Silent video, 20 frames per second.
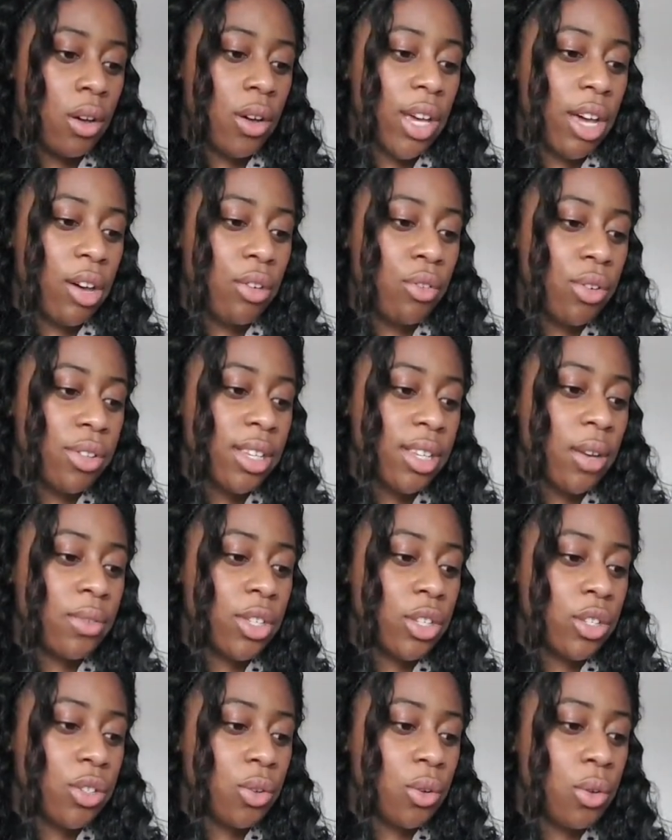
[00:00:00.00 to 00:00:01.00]
Okay, I wrote
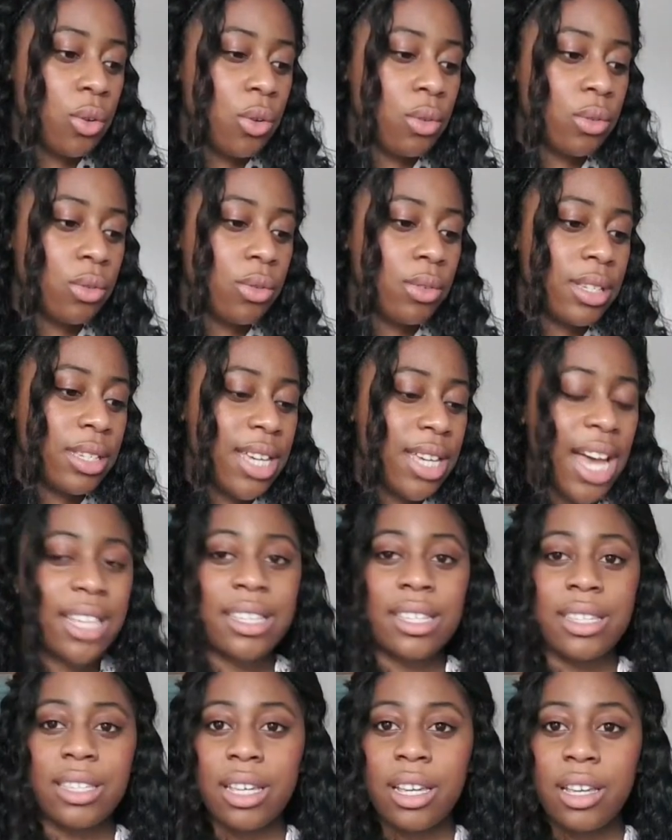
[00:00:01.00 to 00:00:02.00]
down this goal.
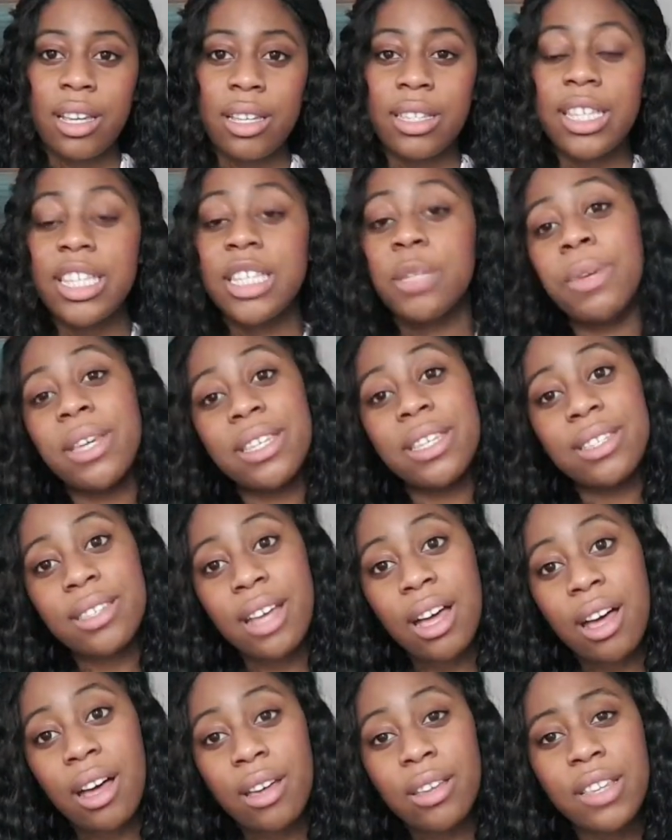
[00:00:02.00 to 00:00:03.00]
Yes, this means
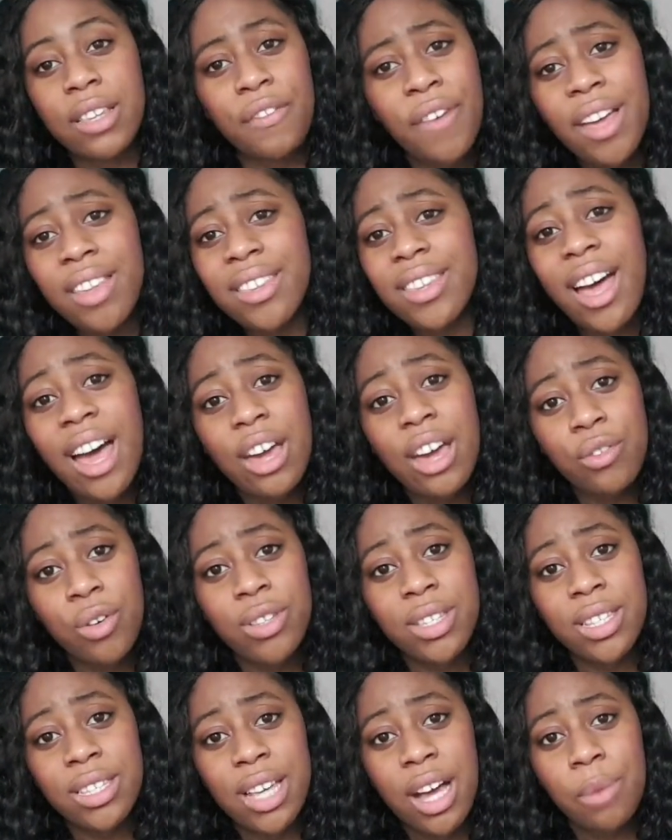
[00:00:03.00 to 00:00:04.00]
that the fact that I
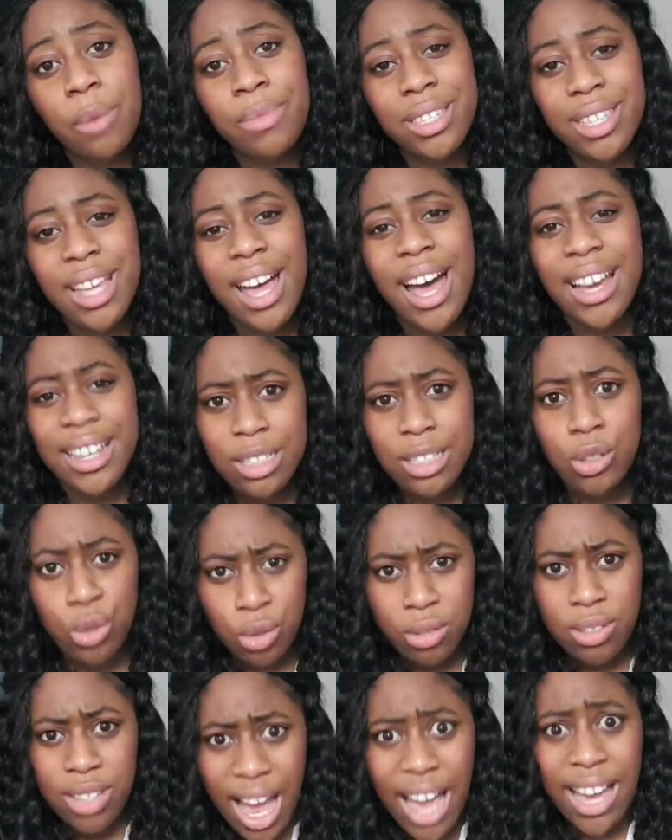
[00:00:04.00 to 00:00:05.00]
wrote it down means that
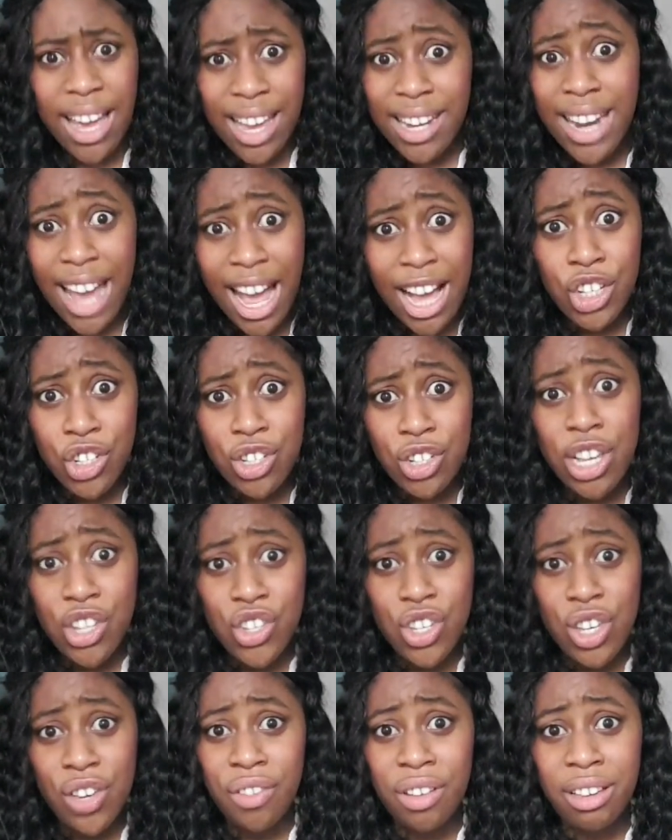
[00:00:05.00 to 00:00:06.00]
I can actually
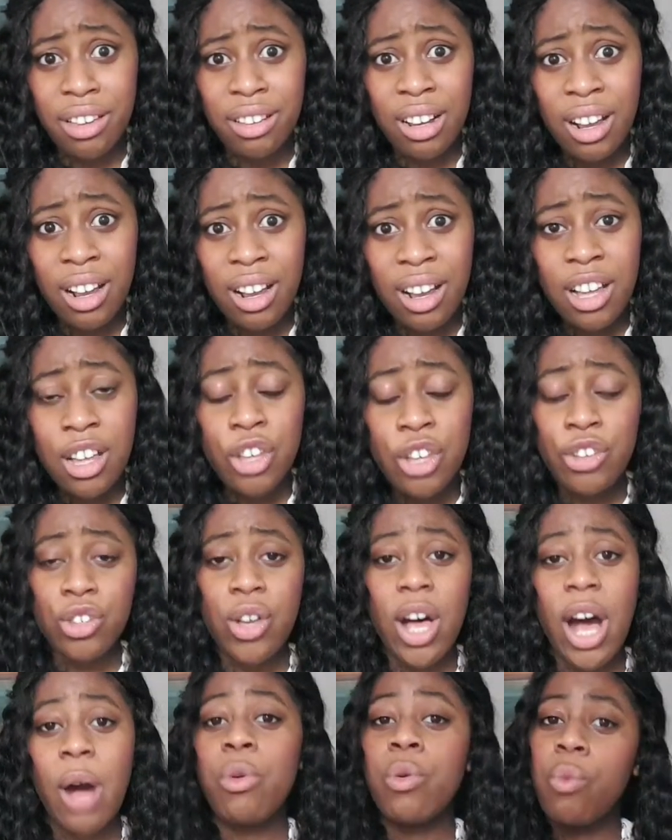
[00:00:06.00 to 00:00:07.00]
achieve it.
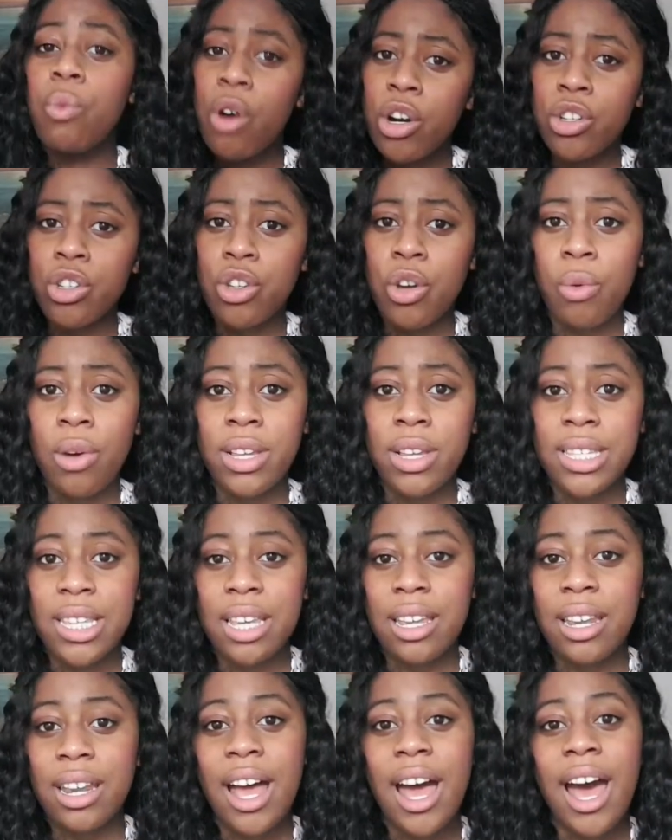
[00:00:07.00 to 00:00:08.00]
So I will work
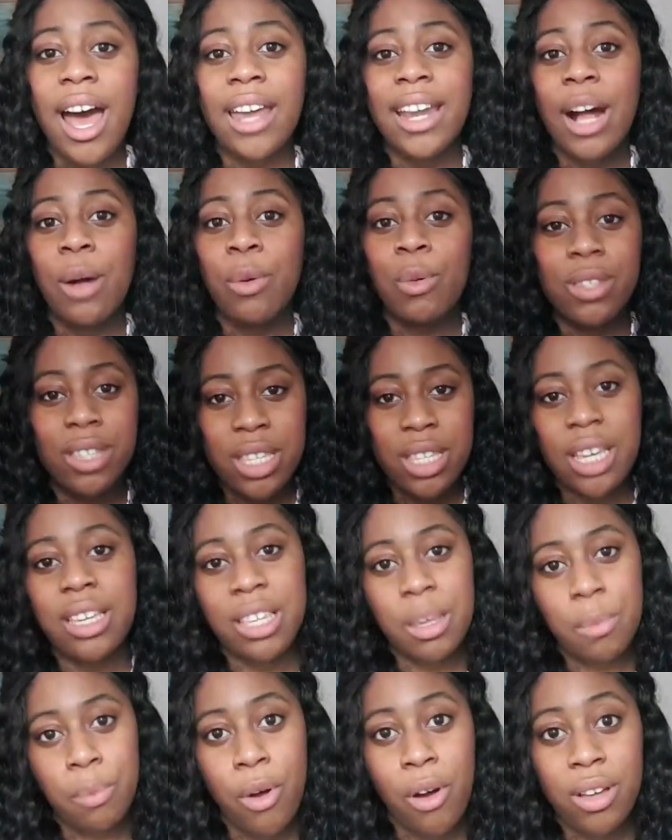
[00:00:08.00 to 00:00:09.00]
towards it, and I will
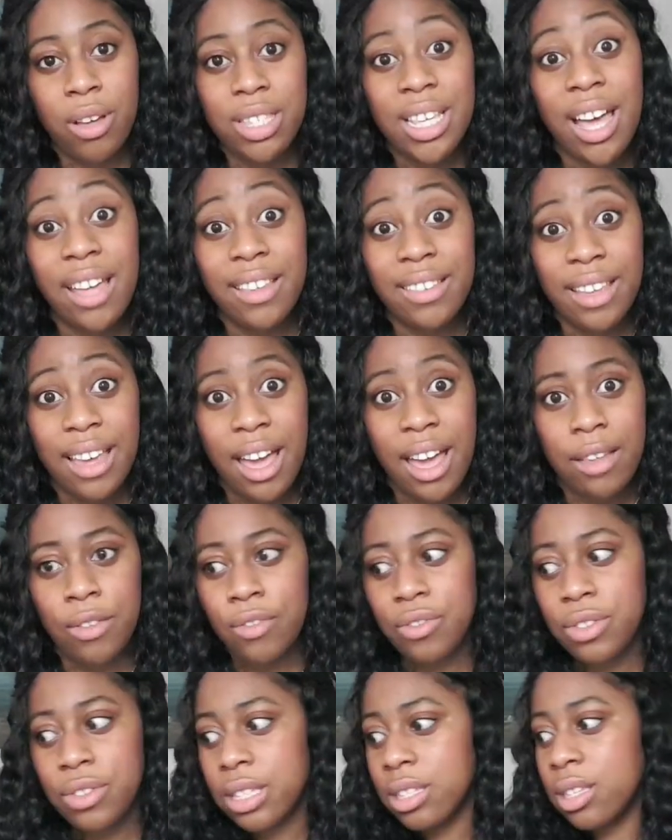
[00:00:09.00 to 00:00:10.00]
tick the box at the
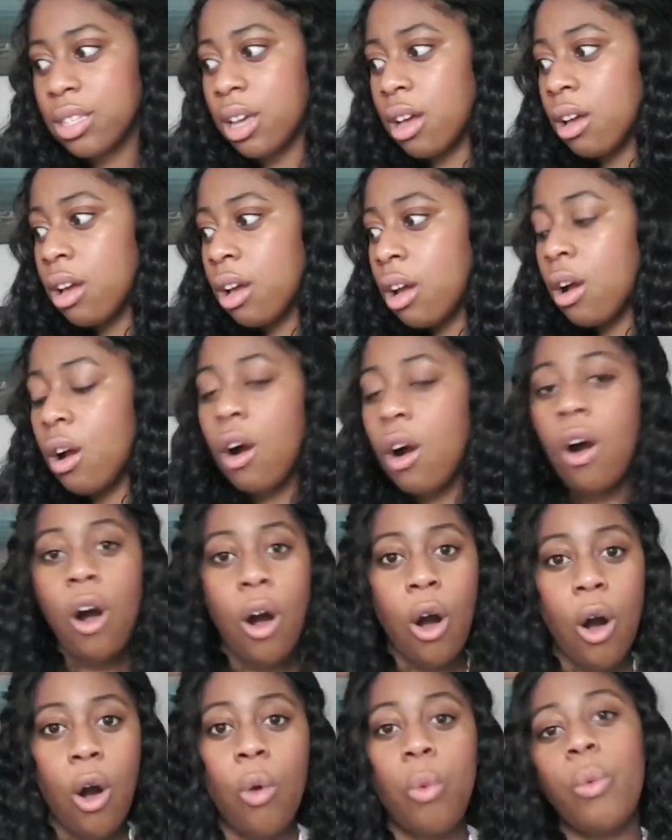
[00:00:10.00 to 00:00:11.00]
end of this year,
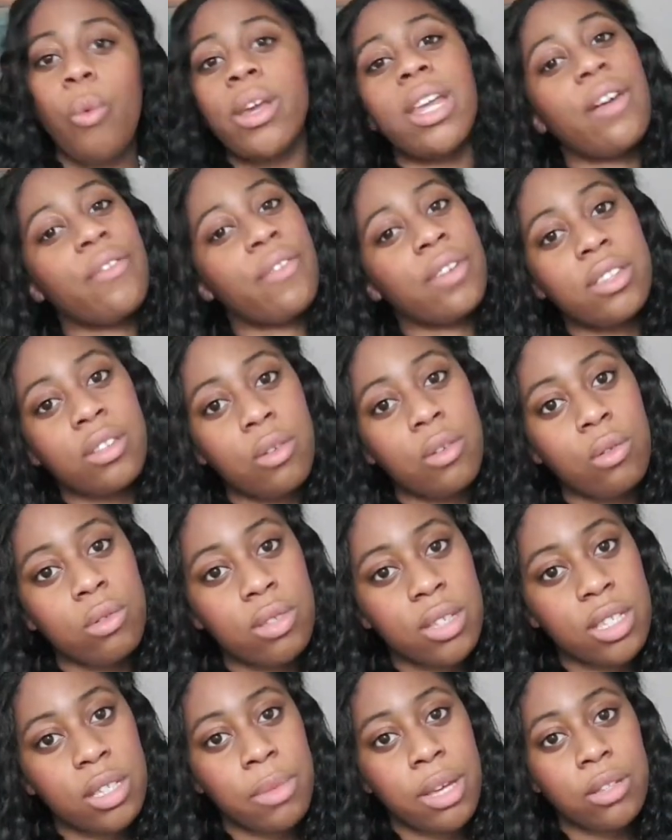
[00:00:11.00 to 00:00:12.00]
or whenever the
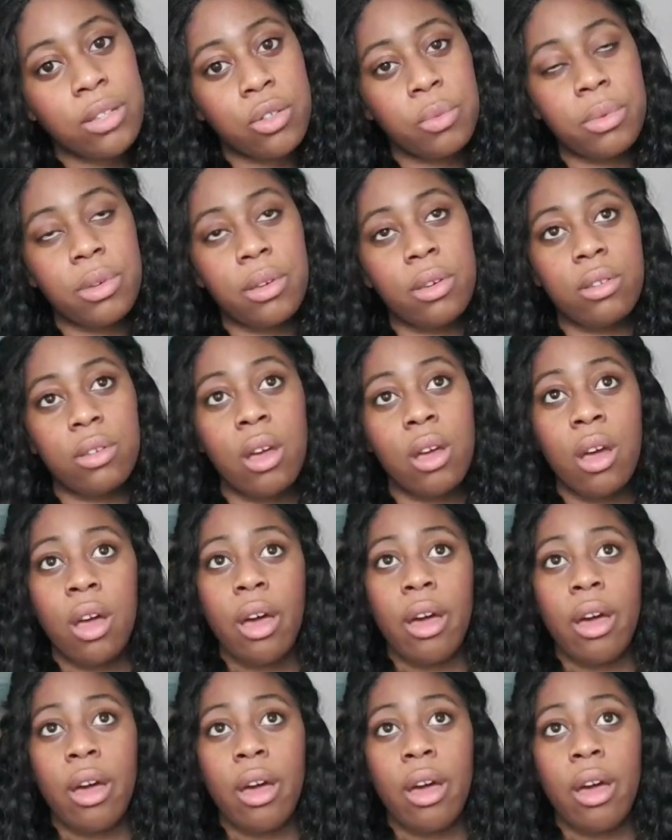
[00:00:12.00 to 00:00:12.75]
goal is meant to be